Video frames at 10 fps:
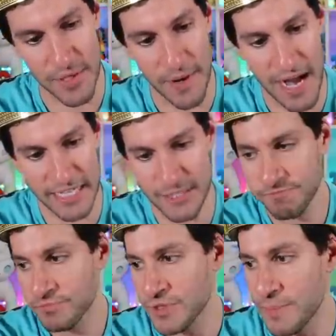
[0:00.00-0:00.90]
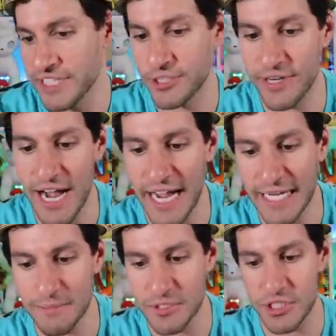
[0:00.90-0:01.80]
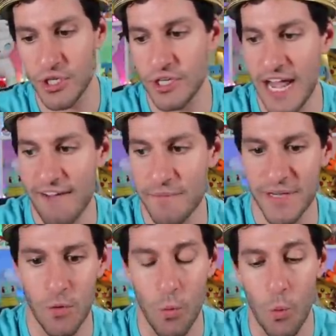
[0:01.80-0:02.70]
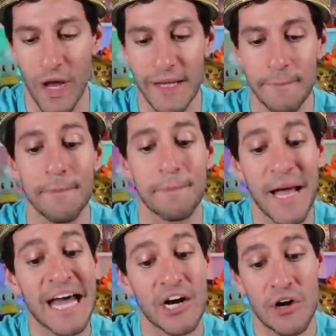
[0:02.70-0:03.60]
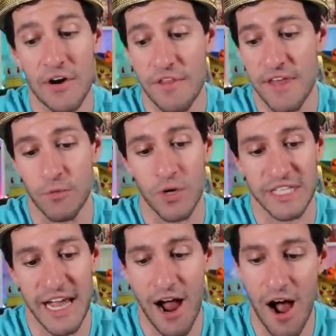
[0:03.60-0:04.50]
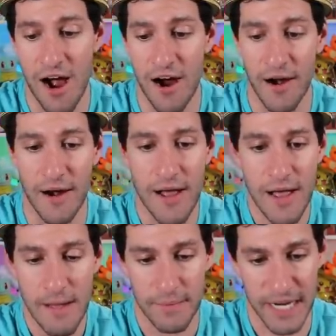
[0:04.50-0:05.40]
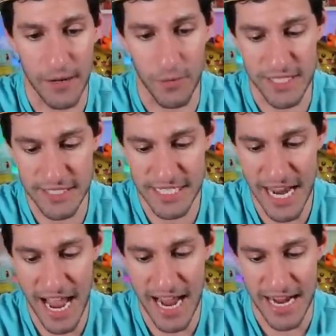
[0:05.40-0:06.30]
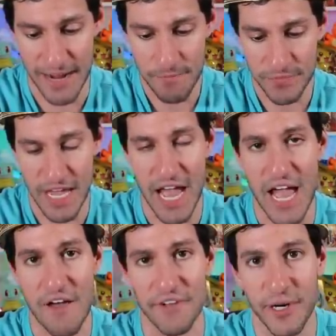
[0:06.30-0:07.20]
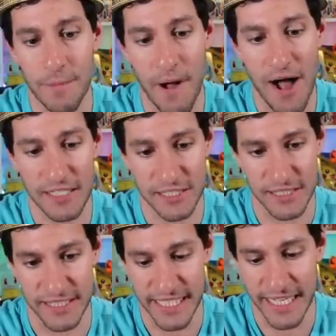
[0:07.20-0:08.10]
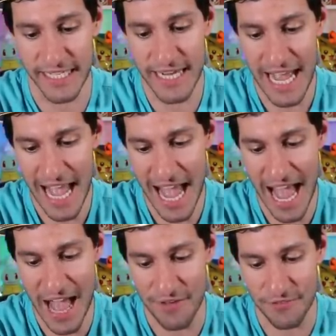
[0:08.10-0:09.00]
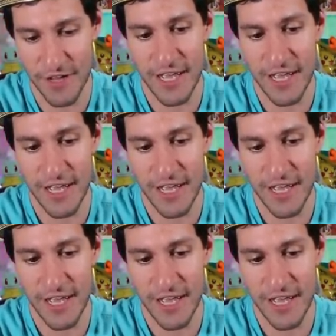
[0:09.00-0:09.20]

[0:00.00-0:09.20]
of the box. The mystery items could have been way better than what they are, but I will say the heavier box did have